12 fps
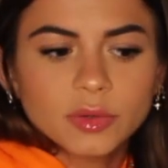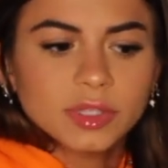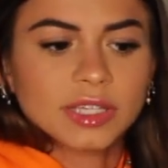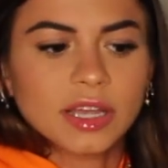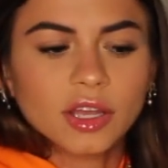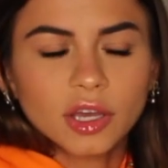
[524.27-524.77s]
so
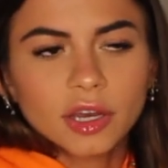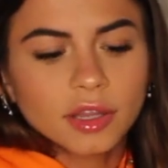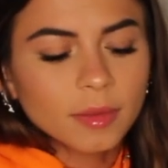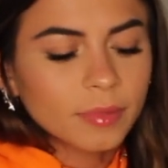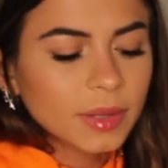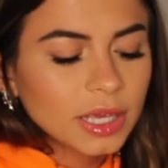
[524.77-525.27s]
it's like good on
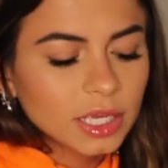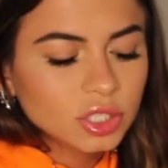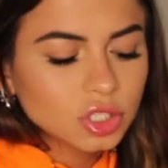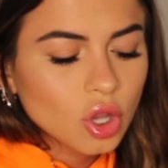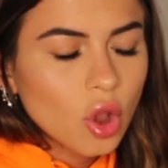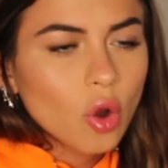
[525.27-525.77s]
the
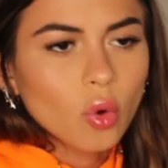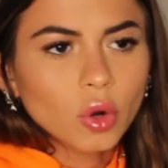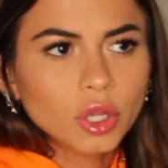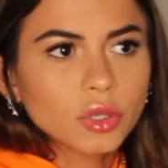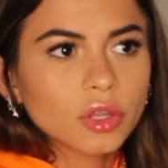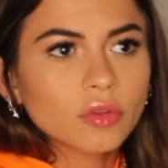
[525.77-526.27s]
beach, or
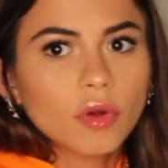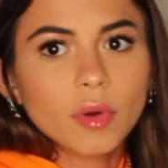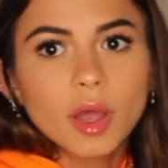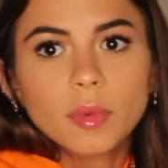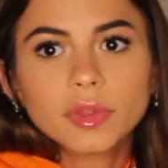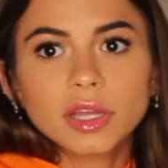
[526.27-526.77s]
you can throw it
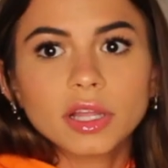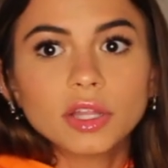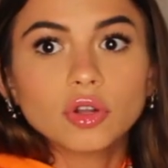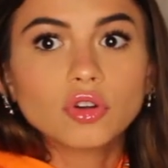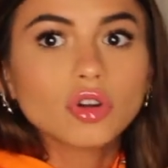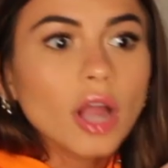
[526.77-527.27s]
on with like a
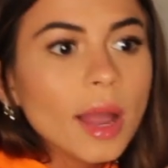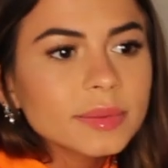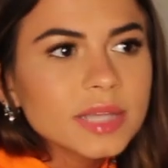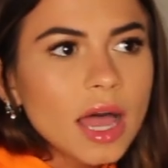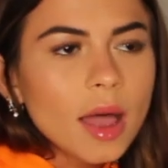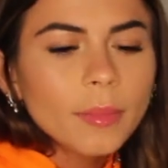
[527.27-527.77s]
little
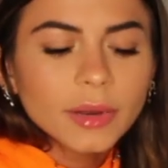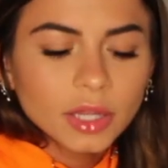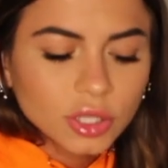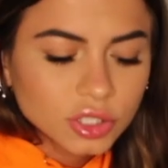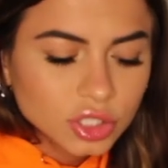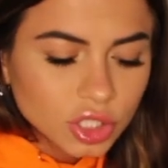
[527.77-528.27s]
crop top and it
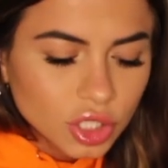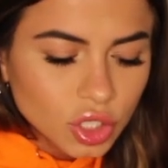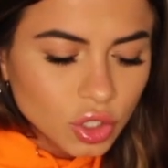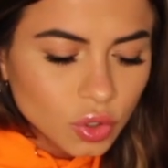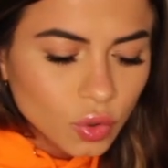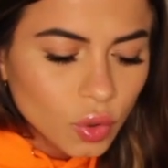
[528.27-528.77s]
looks
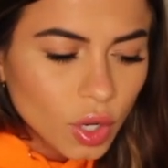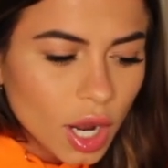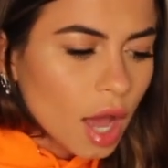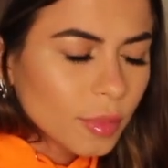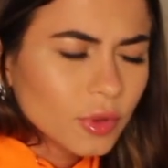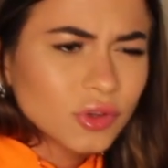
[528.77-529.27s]
cute.
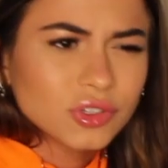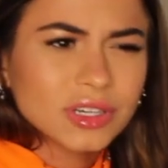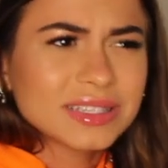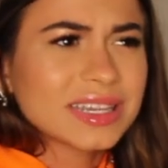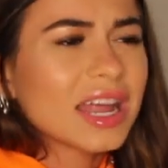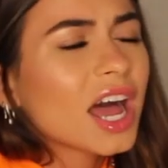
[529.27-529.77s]
Um you can
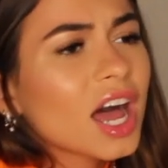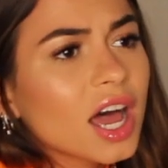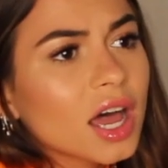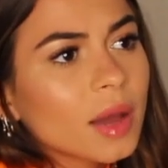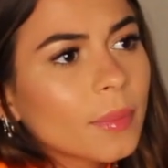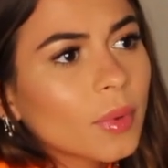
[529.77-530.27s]
dress it
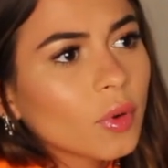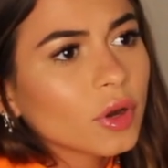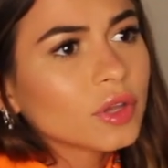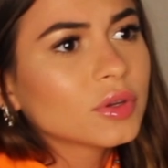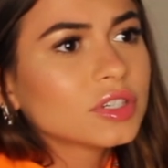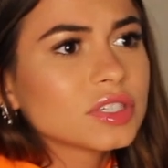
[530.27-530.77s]
up, or
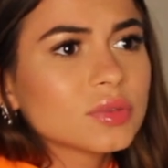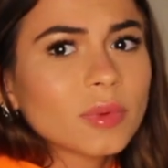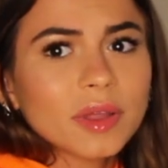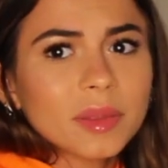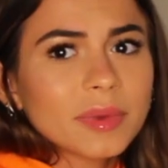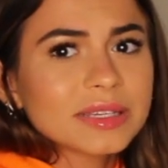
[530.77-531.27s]
you could just
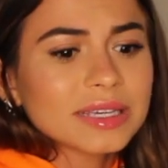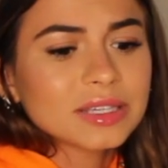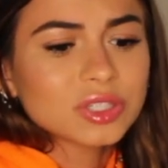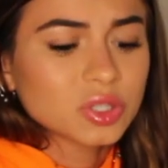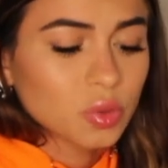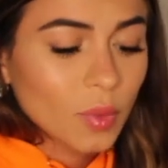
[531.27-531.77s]
wear them as like
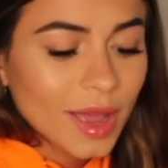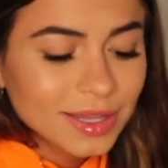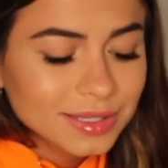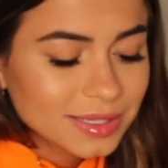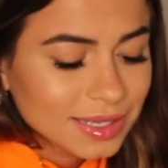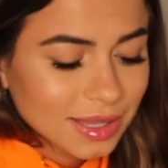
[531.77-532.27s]

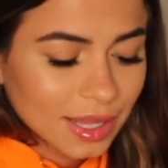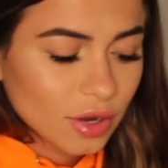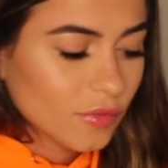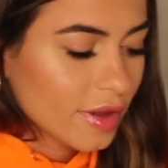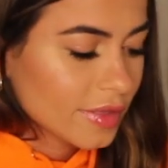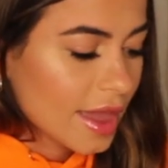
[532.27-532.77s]
sweats and like
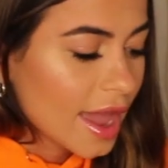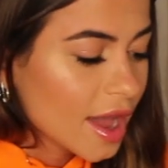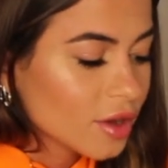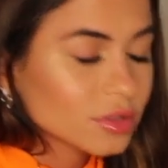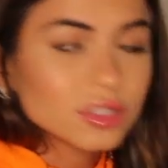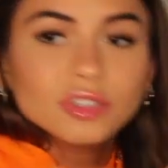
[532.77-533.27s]
around the
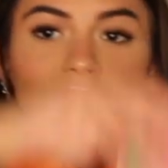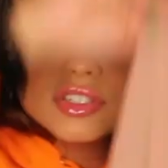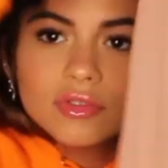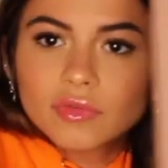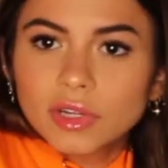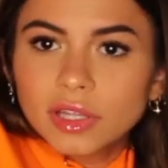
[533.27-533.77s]
house. They're
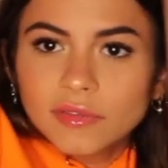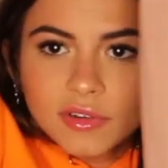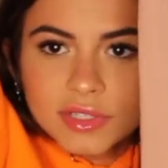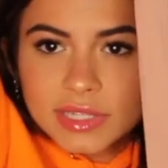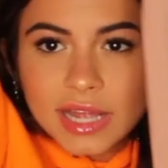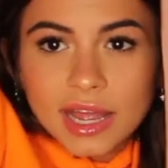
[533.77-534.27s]
just really
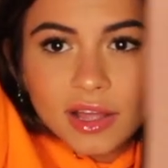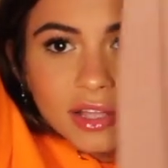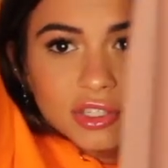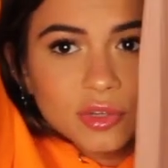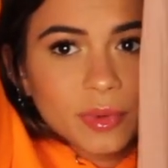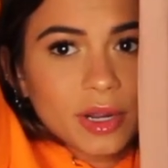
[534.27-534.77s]
versatile
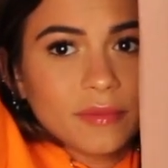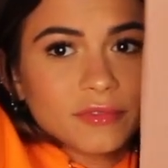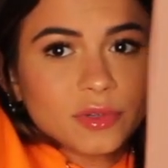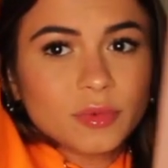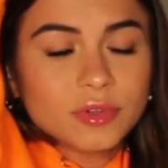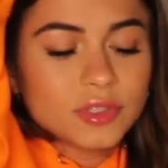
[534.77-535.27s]
and super
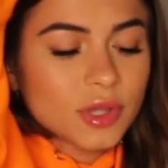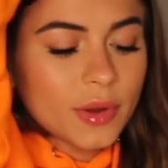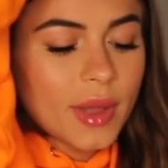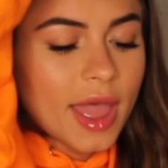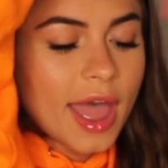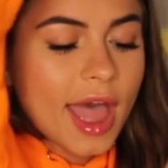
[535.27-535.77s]
comfortable,
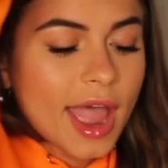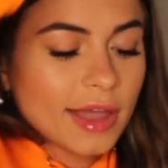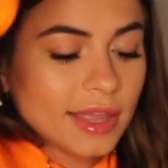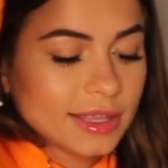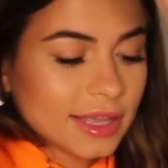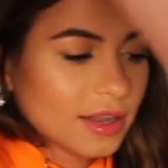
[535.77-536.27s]
so I
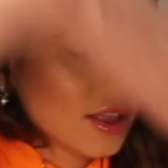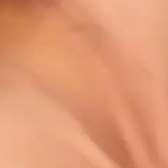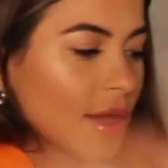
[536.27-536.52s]
like that a